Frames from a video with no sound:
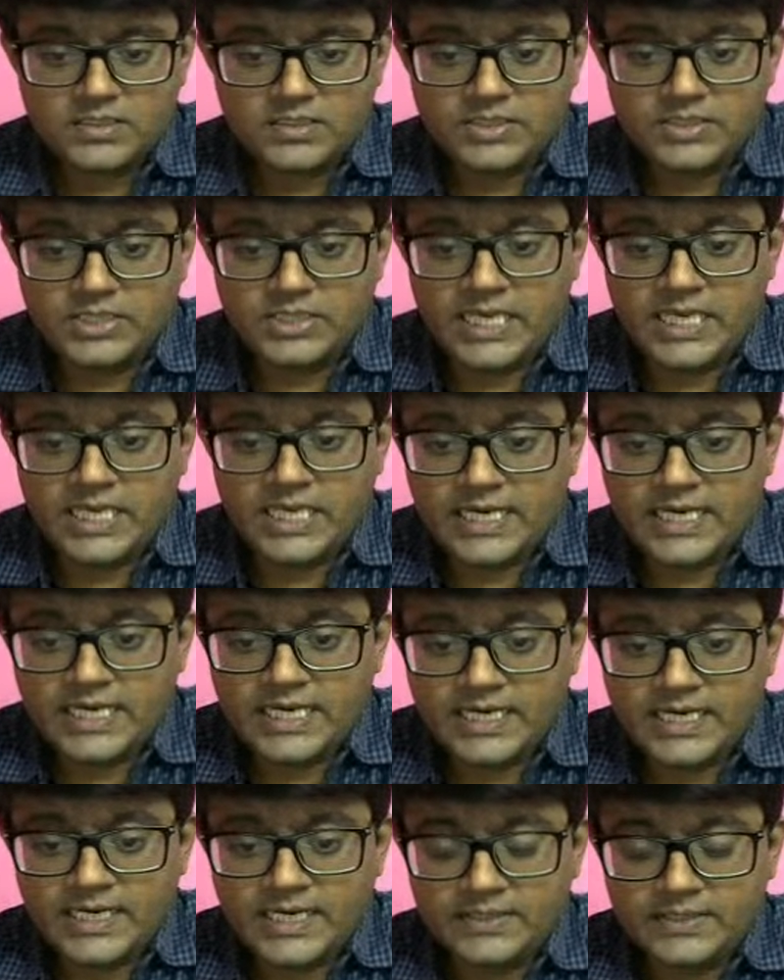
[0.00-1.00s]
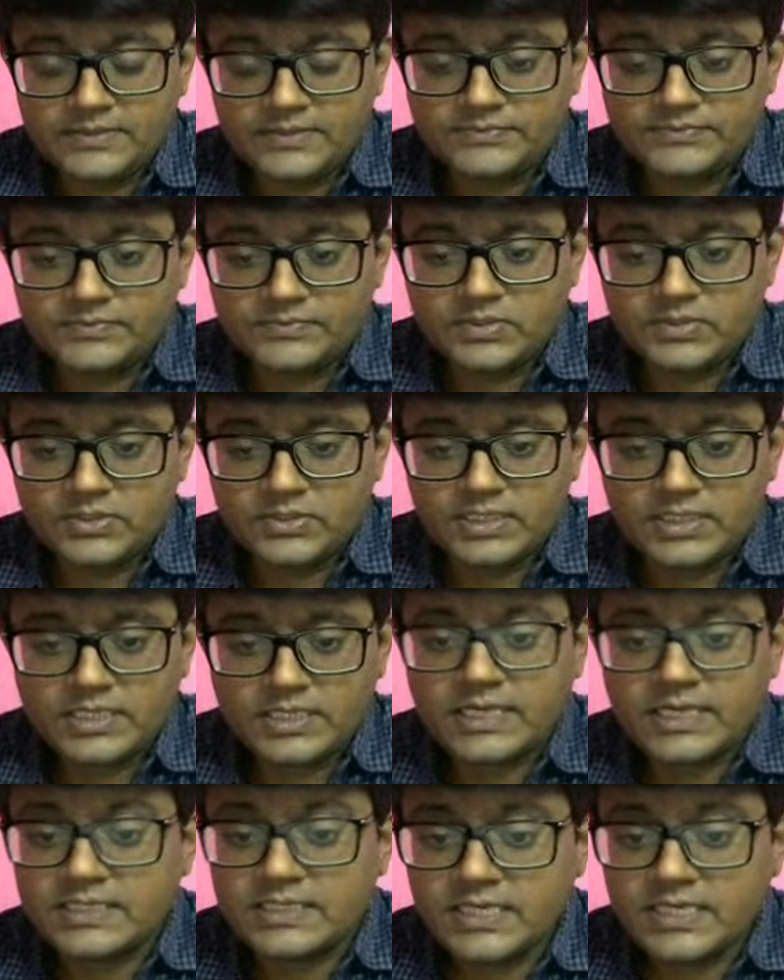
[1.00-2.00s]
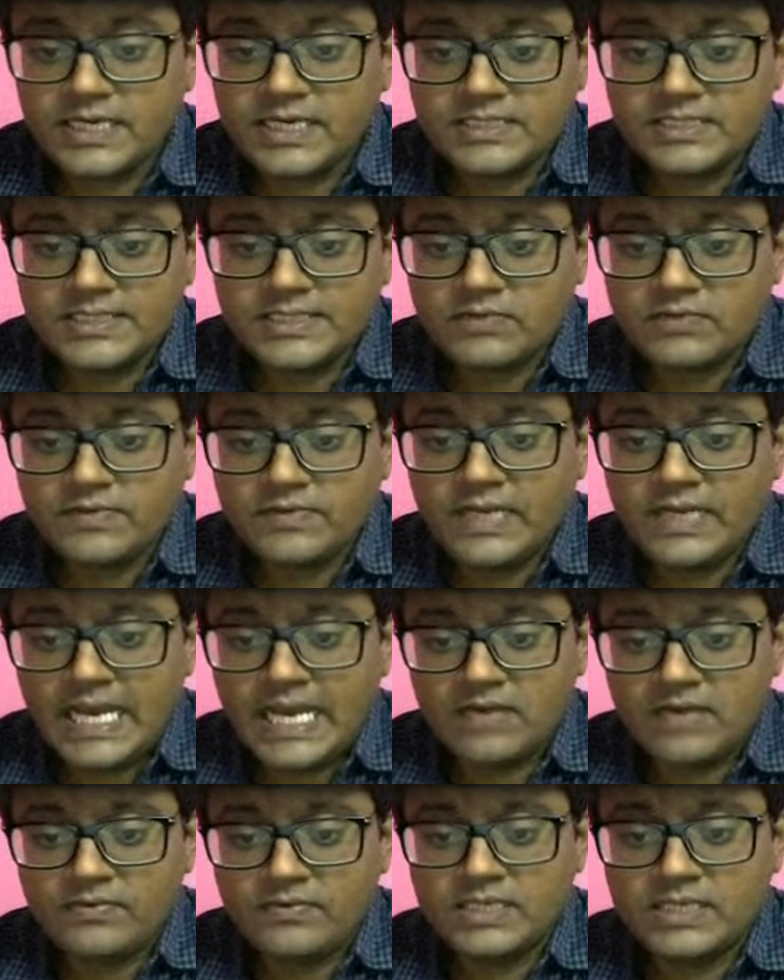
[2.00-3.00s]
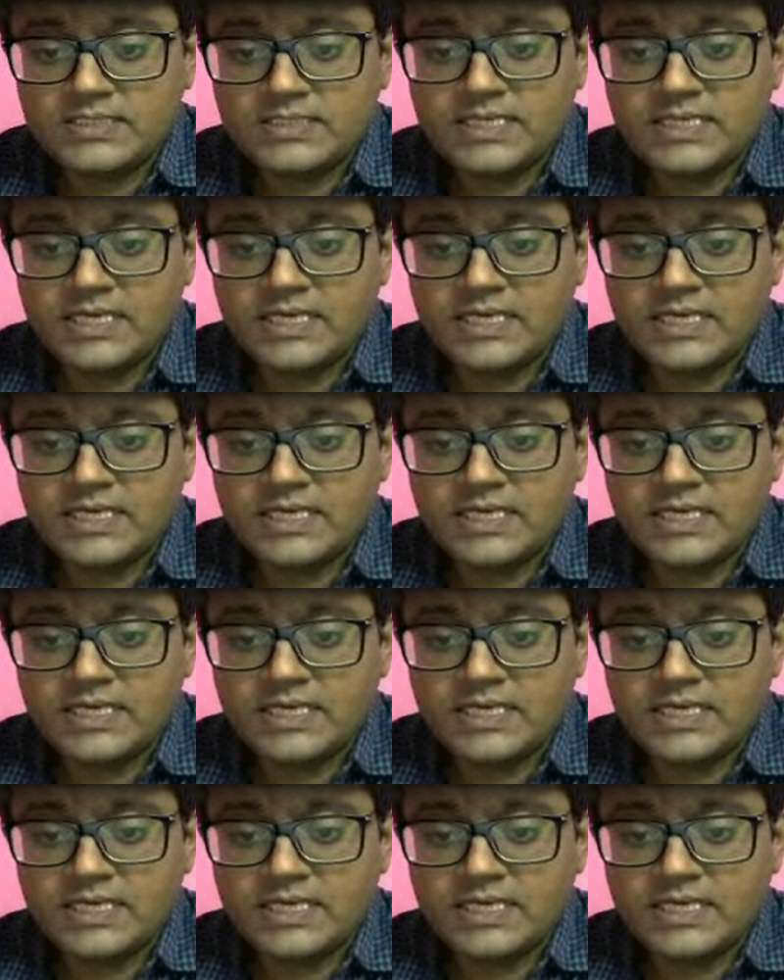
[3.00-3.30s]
the consideration that we'll have is